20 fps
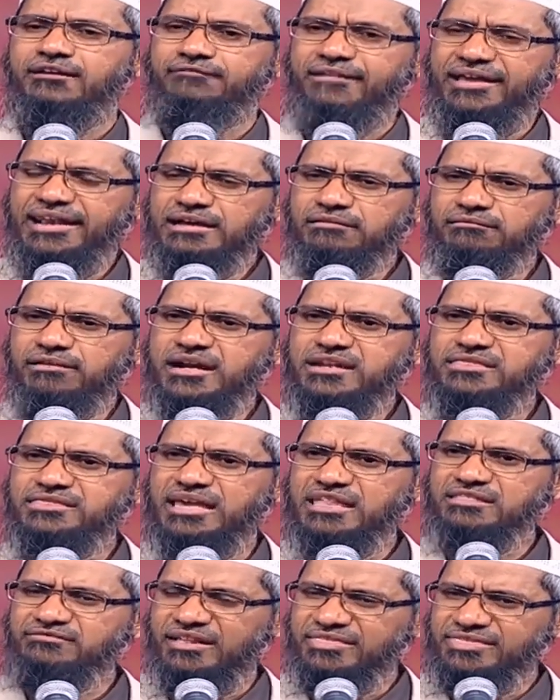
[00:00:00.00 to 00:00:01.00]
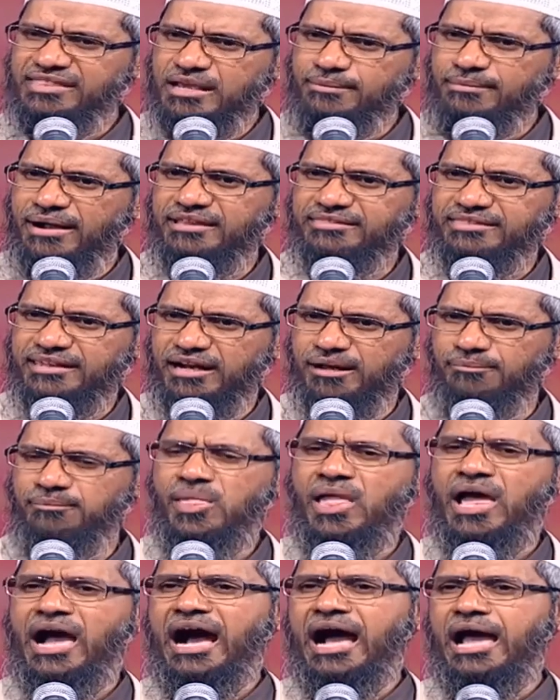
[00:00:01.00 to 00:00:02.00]
Whenever it says Vande
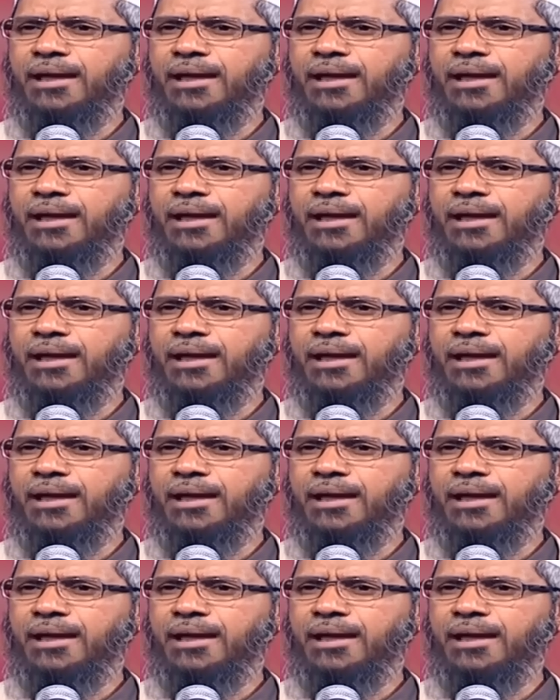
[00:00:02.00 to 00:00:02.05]
Mataram,